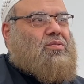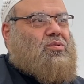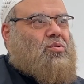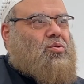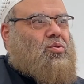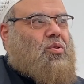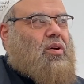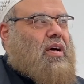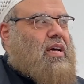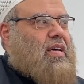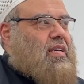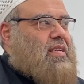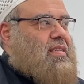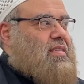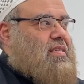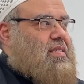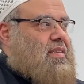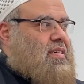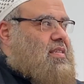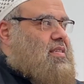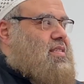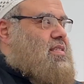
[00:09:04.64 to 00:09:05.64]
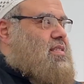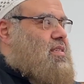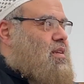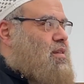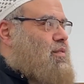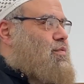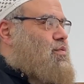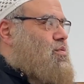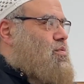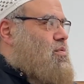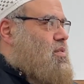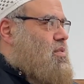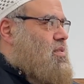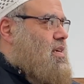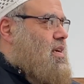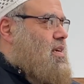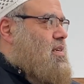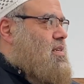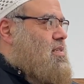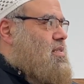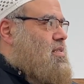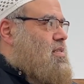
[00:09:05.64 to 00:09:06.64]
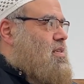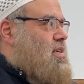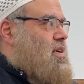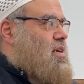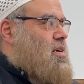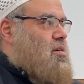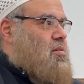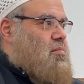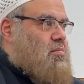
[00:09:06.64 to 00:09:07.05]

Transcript: to go against his sinful desires,